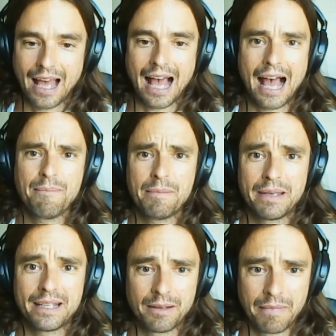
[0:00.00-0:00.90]
I'm a
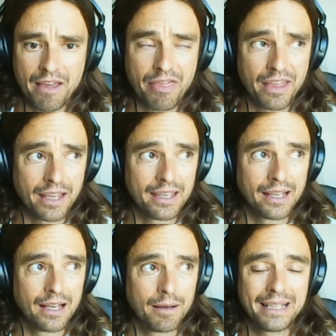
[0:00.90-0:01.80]
bit, in my
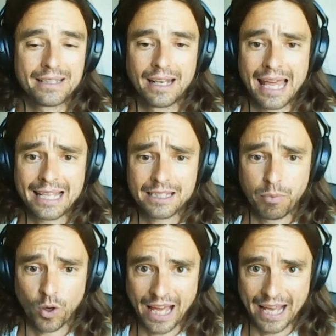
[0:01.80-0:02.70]
thinking, a bit less
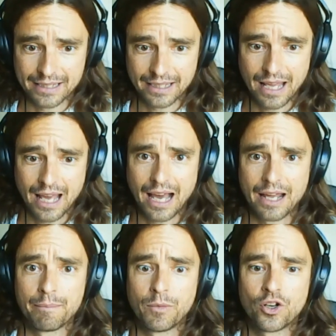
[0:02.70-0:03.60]
polite and